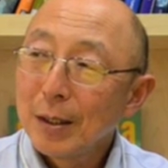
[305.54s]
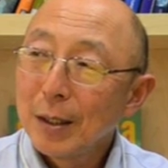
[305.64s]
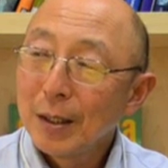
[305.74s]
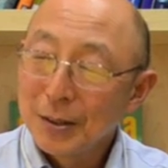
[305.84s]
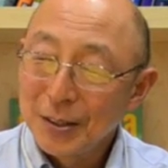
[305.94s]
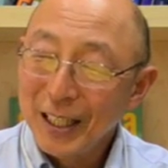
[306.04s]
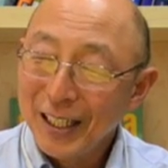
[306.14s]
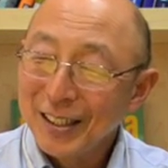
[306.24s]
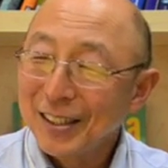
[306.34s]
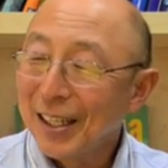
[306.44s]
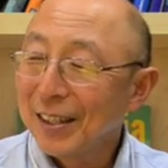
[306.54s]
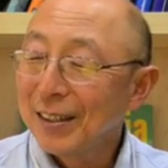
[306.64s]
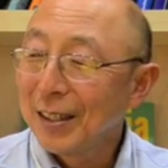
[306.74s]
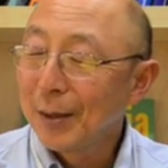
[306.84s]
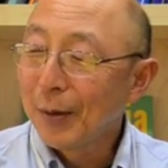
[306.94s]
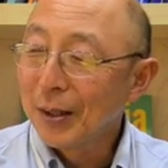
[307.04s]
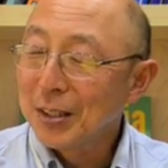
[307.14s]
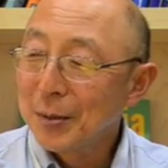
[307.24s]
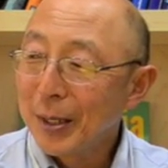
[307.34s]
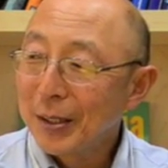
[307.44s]
understanding that, that
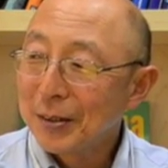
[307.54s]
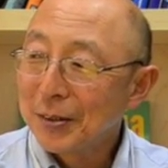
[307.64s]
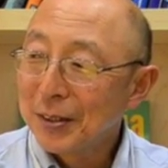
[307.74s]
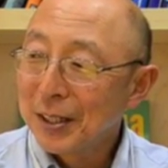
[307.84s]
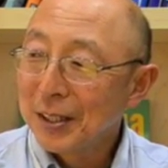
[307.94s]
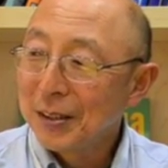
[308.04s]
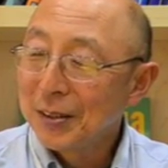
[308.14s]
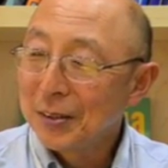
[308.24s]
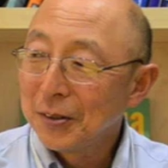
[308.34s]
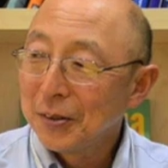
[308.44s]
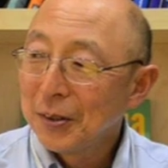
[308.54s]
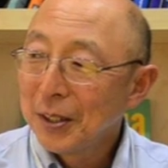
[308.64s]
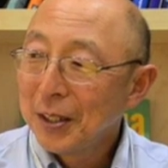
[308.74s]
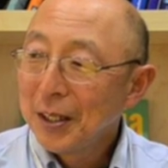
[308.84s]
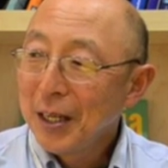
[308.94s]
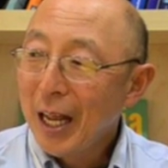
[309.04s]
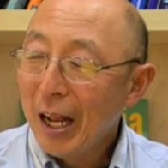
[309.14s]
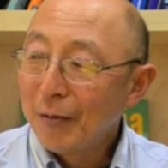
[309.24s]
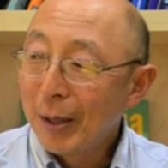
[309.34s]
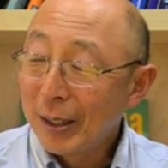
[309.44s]
policymakers need to
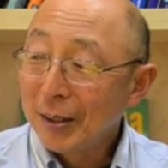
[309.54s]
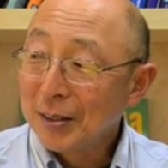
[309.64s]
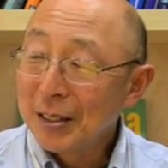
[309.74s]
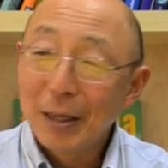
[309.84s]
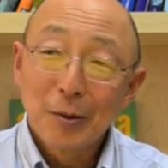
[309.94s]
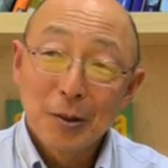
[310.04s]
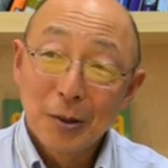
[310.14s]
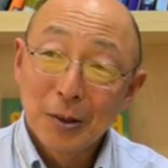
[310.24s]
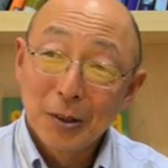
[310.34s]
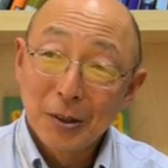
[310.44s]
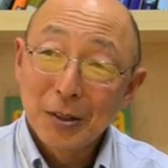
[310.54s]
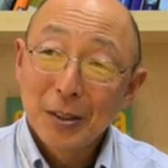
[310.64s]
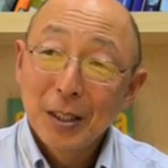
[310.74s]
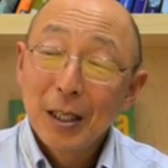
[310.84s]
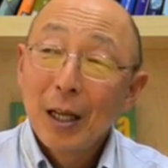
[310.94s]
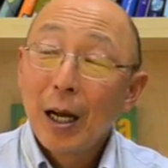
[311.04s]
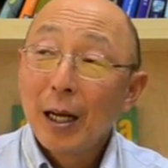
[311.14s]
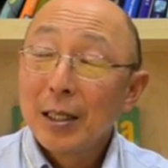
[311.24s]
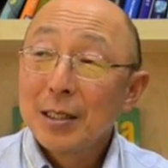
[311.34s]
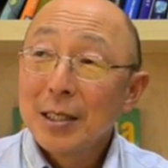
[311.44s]
have about English language learners uh,
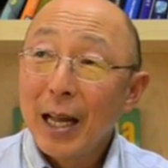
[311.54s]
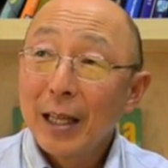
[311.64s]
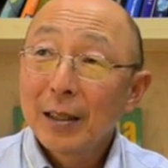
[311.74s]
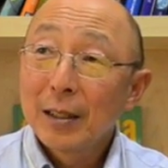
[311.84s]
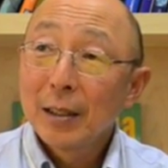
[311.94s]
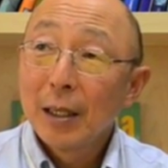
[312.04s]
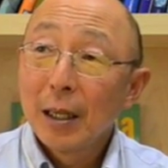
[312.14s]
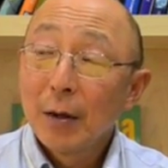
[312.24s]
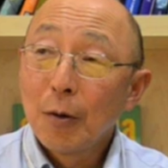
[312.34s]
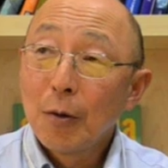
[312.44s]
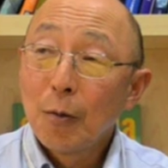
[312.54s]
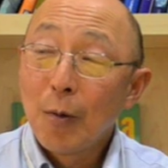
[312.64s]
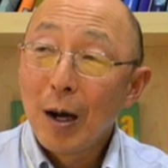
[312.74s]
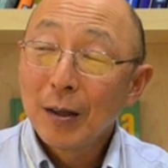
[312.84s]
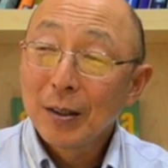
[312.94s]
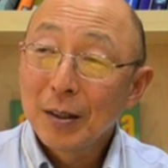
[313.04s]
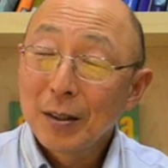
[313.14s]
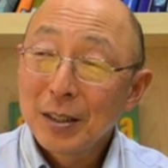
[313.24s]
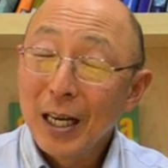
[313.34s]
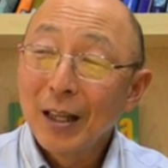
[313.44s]
is that uh, while the
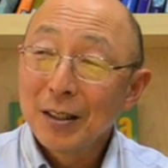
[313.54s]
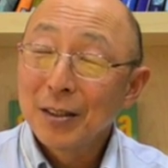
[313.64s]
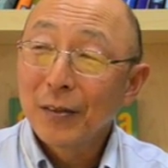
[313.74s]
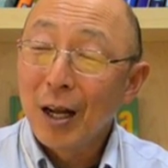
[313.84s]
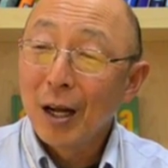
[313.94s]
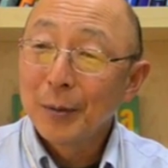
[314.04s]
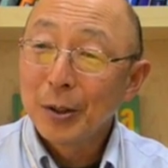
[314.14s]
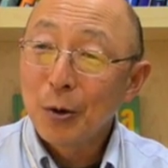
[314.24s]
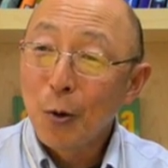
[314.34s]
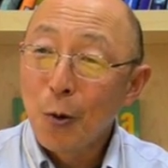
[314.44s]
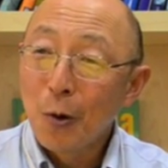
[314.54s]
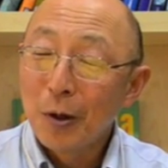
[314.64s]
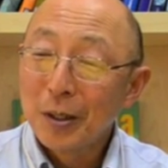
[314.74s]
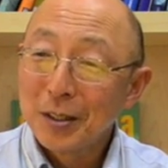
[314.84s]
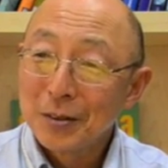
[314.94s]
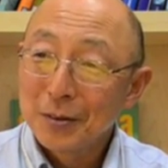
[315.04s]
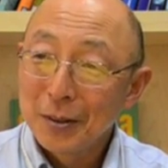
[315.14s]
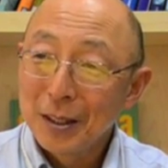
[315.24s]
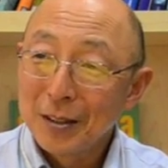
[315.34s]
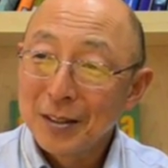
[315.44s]
challenge of the Common Core is
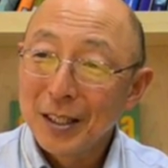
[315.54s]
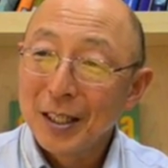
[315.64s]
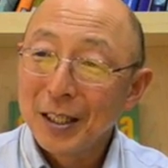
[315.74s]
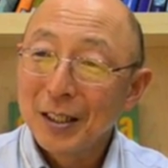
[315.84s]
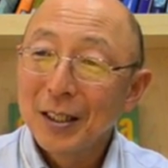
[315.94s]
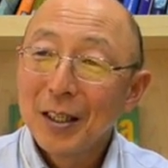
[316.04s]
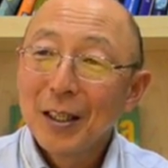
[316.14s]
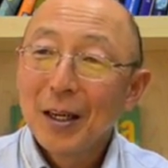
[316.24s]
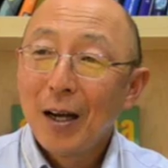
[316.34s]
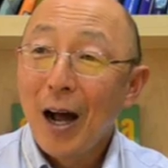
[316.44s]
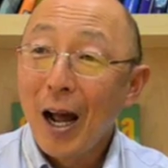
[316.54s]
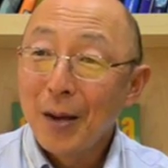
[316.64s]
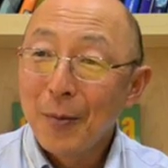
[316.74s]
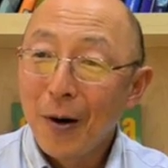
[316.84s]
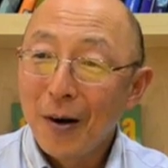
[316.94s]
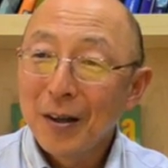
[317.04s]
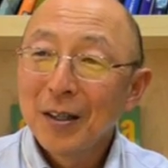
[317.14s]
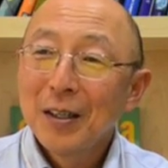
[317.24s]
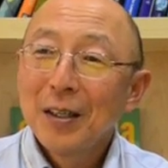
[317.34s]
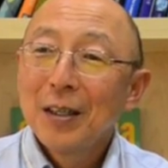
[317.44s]
in setting a high bar
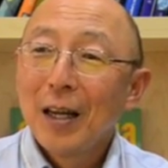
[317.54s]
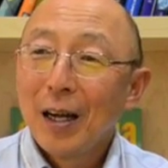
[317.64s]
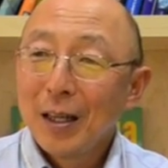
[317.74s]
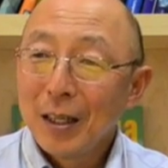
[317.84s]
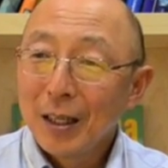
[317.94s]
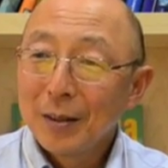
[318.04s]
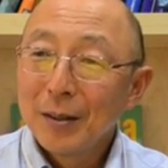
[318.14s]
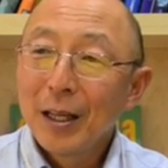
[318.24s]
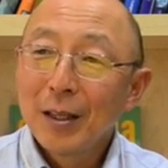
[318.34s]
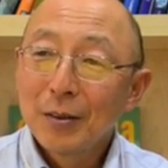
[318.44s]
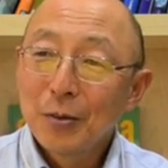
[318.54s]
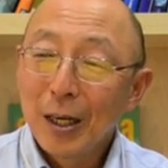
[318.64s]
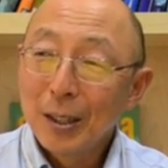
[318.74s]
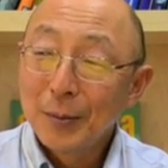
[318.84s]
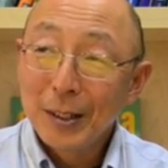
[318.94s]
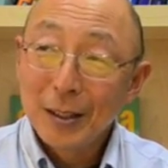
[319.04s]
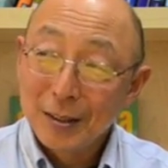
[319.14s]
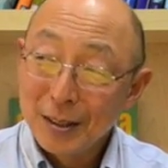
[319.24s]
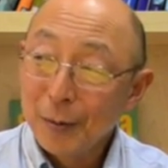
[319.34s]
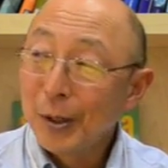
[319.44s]
uh, and, and trying to be in
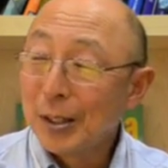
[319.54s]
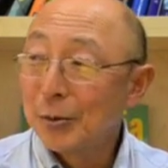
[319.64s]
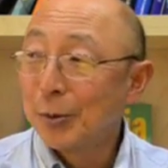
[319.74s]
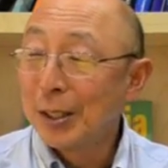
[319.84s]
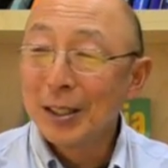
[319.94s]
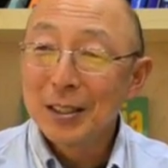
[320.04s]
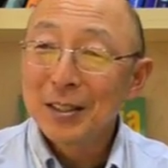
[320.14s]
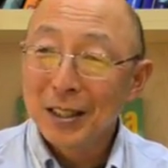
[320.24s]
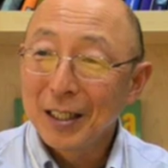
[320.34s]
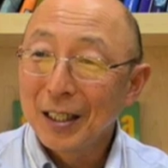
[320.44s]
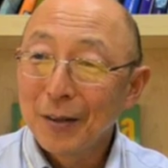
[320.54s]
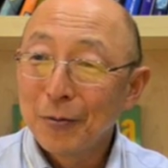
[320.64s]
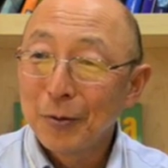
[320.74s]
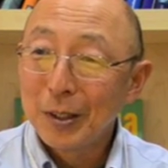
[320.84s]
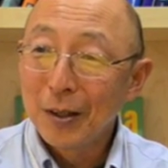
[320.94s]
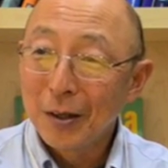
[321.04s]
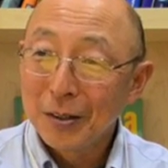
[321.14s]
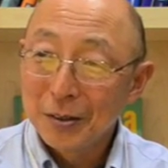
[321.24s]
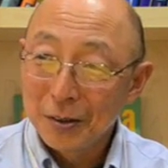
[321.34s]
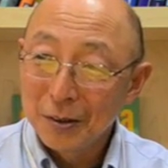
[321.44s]
some ways realistic if we are
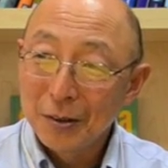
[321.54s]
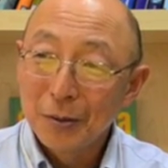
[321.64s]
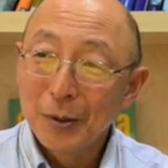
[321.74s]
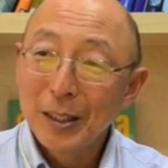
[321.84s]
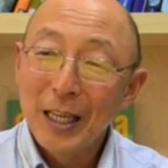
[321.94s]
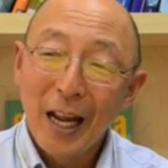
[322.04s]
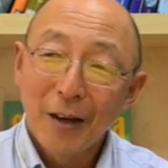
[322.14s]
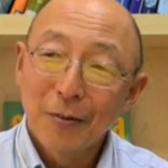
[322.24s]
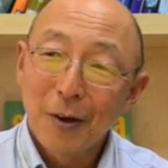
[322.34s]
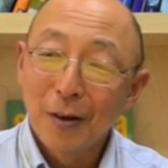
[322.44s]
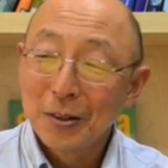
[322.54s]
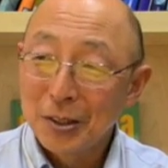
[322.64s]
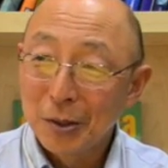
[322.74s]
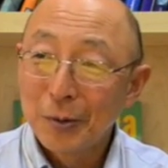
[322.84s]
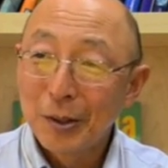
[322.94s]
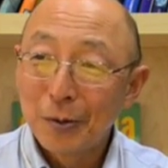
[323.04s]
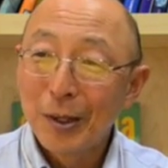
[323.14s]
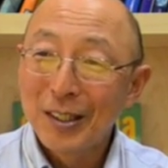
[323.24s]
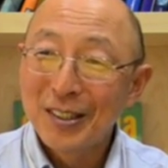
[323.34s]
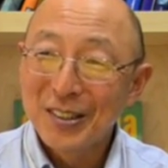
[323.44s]
to, to really have college career
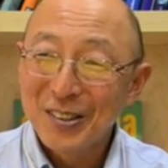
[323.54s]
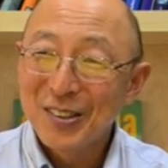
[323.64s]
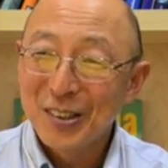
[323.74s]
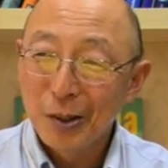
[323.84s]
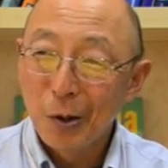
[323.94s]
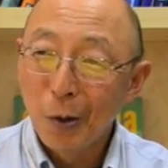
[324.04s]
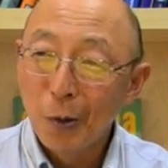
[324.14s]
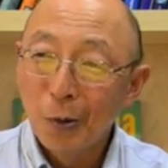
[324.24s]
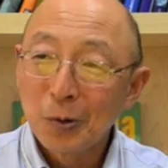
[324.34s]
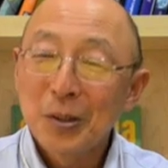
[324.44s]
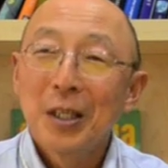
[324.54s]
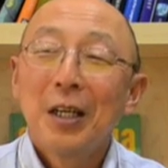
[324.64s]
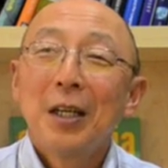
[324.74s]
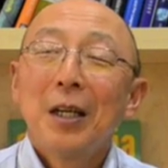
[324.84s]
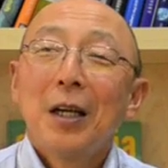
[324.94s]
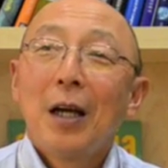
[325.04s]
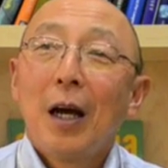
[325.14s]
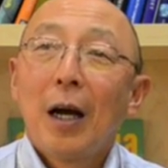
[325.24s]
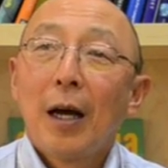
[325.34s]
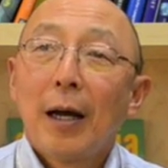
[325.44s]
readiness goals,
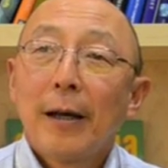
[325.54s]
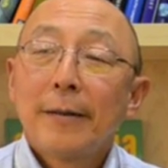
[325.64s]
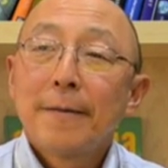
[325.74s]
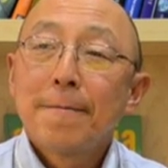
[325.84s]
uh,